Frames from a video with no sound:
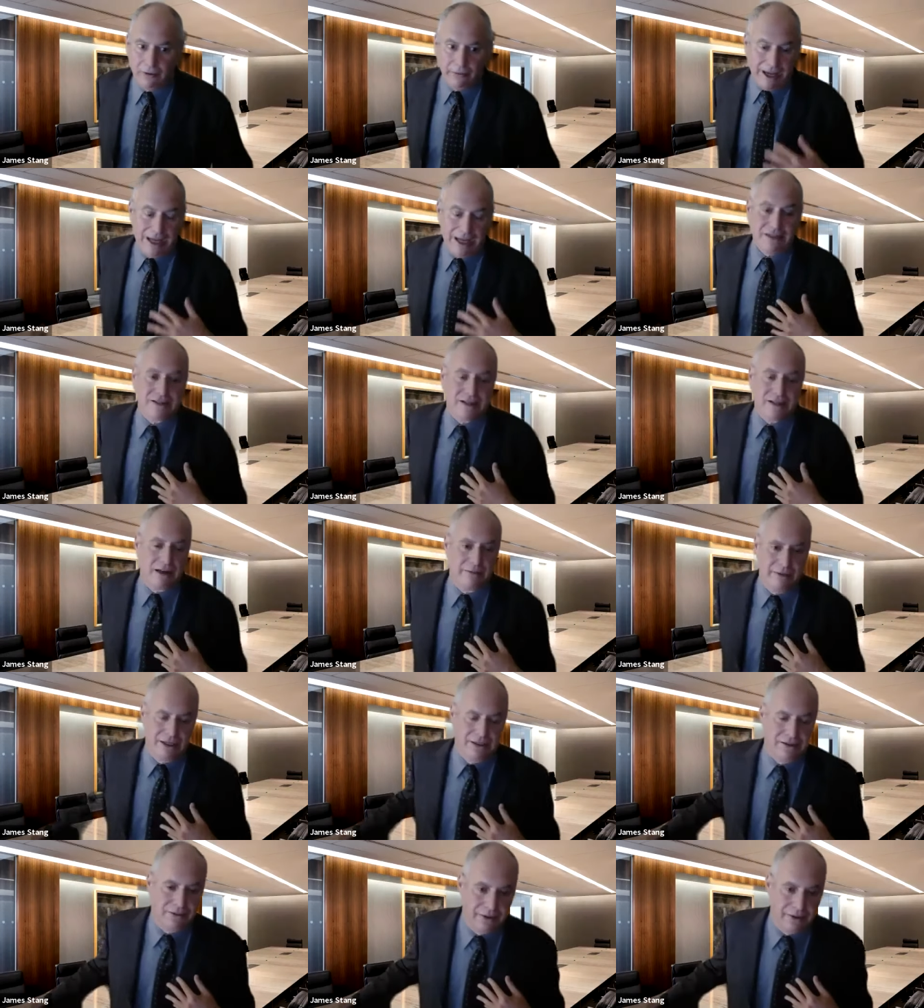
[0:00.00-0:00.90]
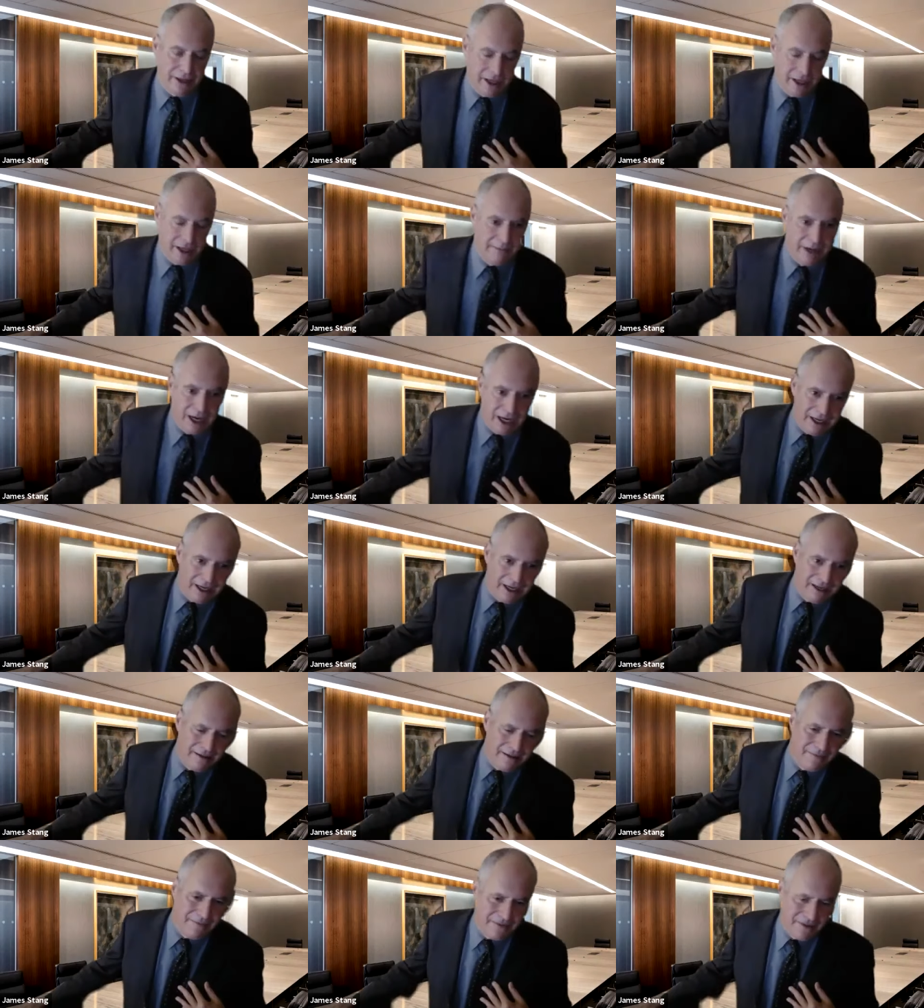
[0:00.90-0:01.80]
don't make settlements with anybody.
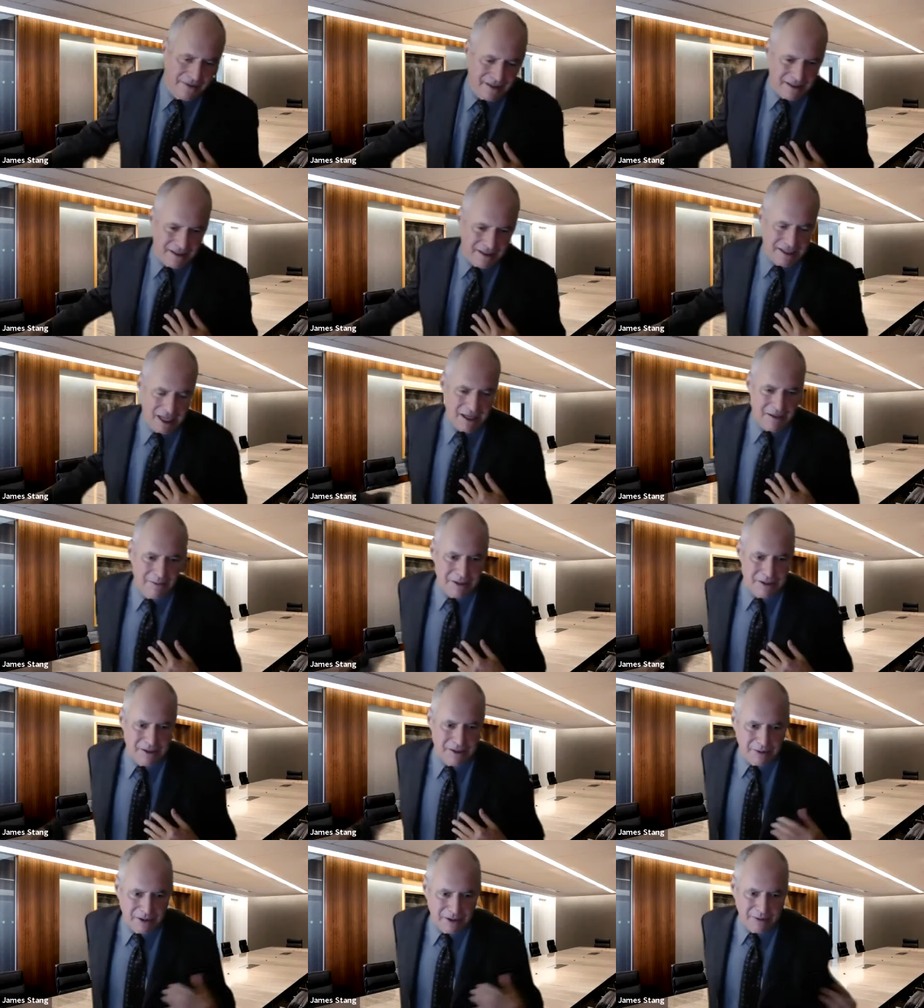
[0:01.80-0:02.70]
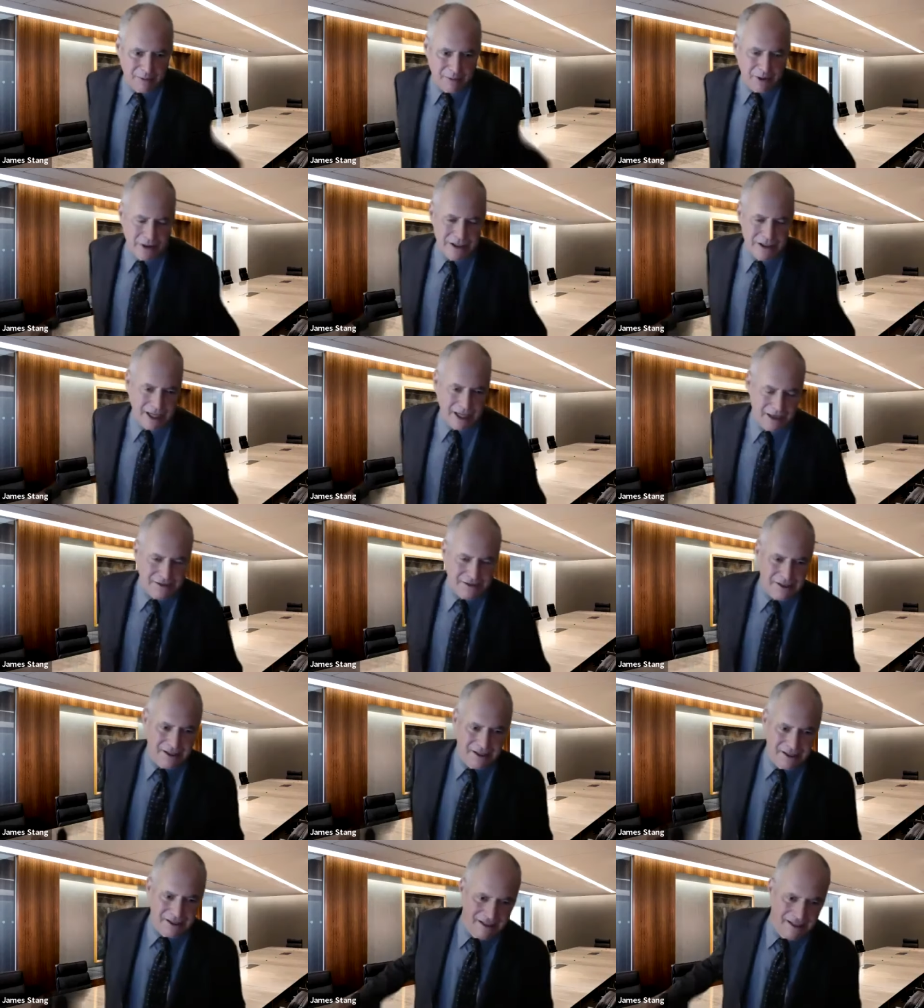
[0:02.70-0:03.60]
The settlements are with the Boy
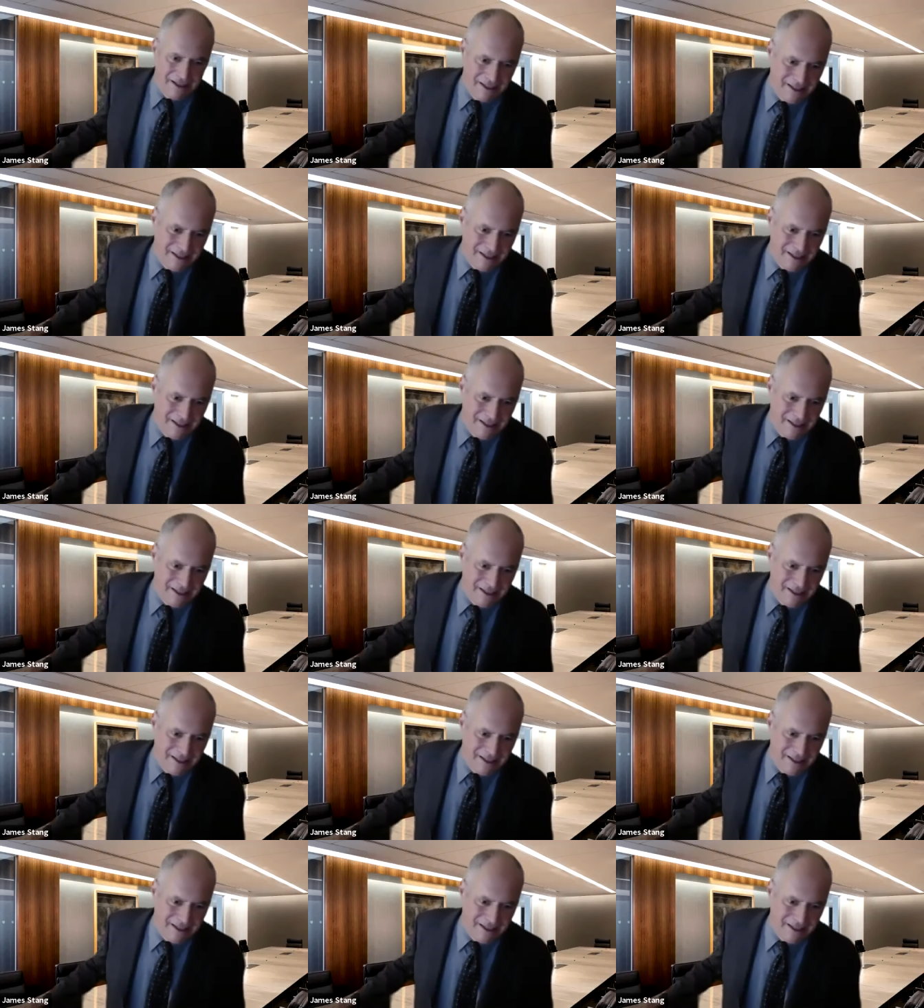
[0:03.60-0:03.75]
Scouts.